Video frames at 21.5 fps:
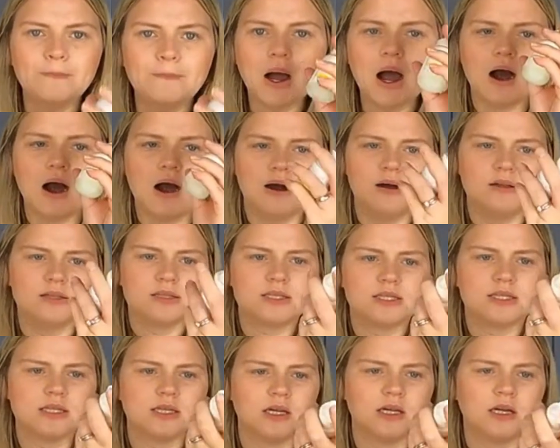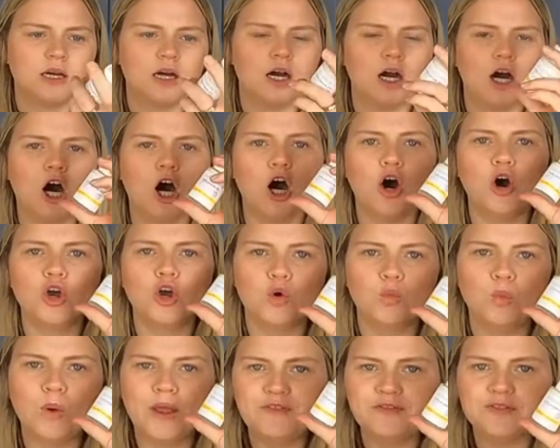But
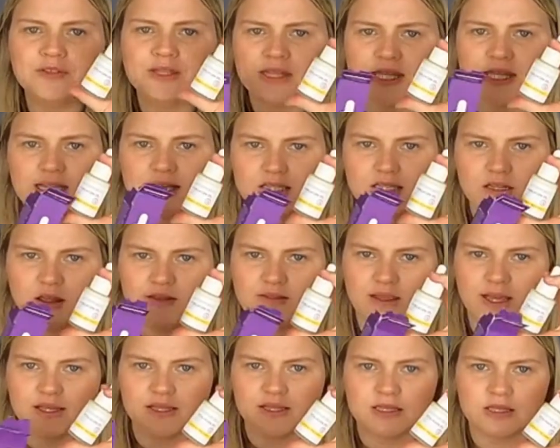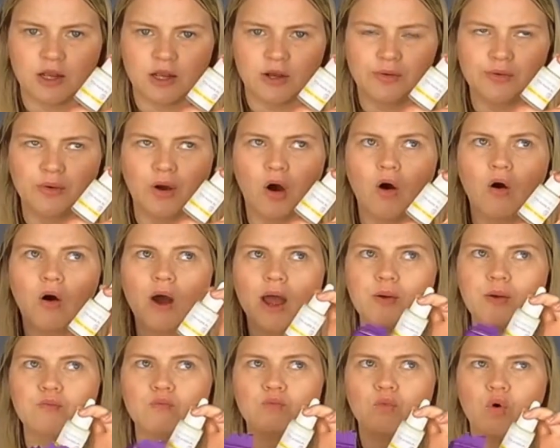with things like this, so
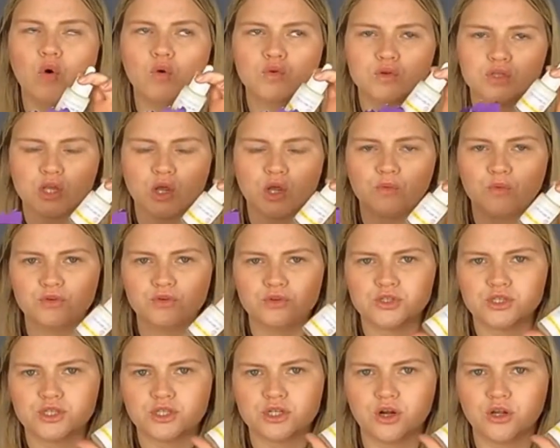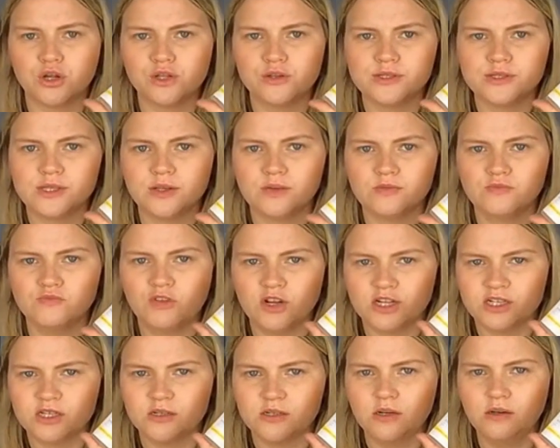I also want to start using
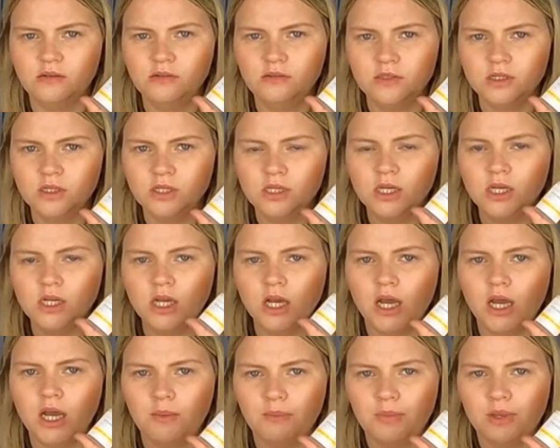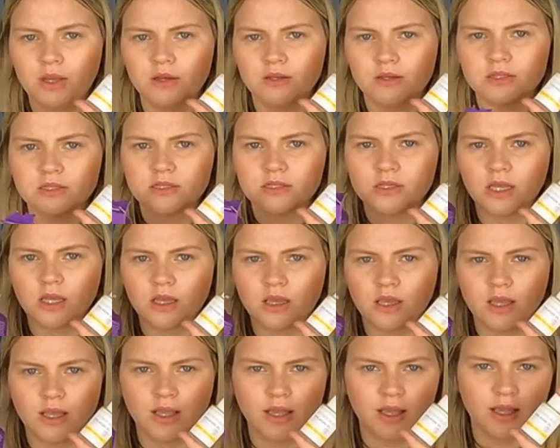retinol because
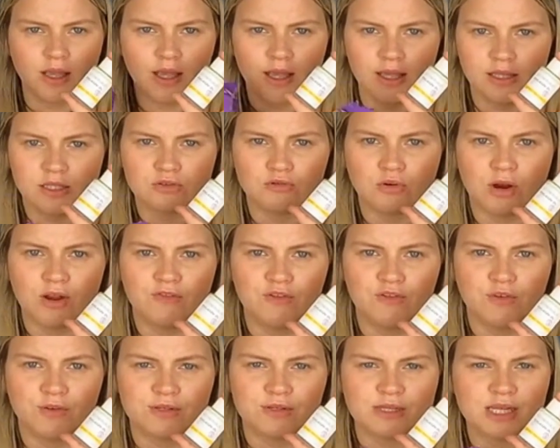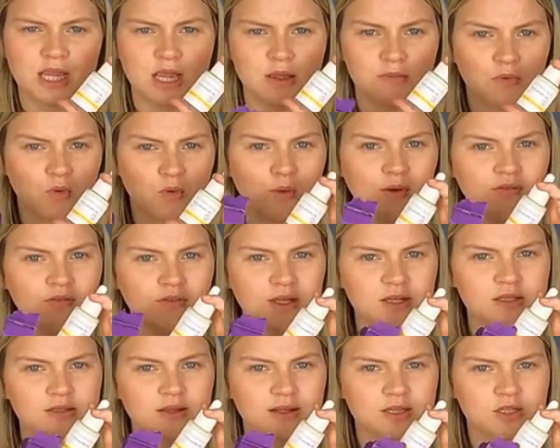it's great for your skin. But with
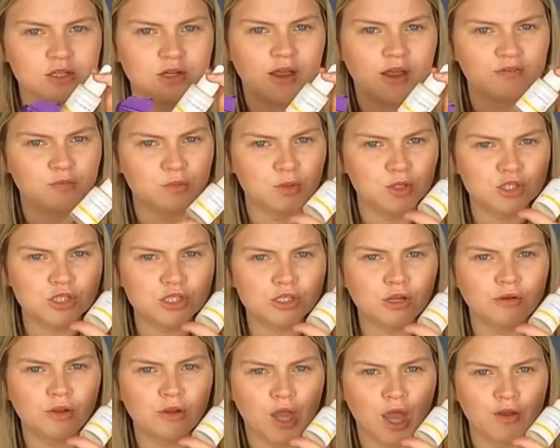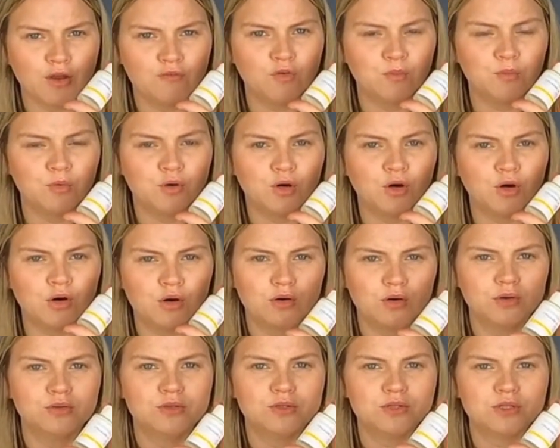things like this, you have to be so careful,
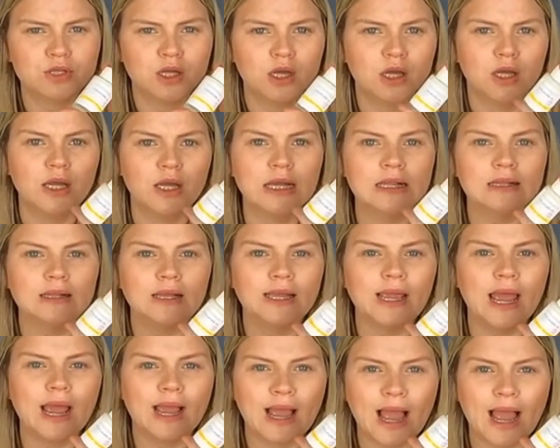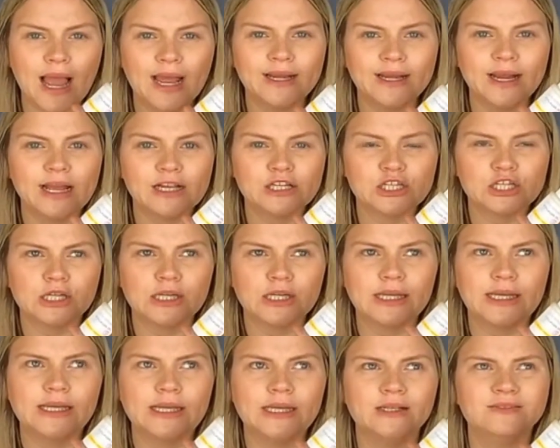because they can
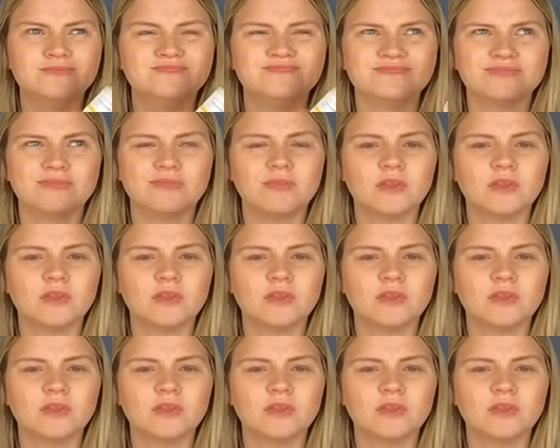actually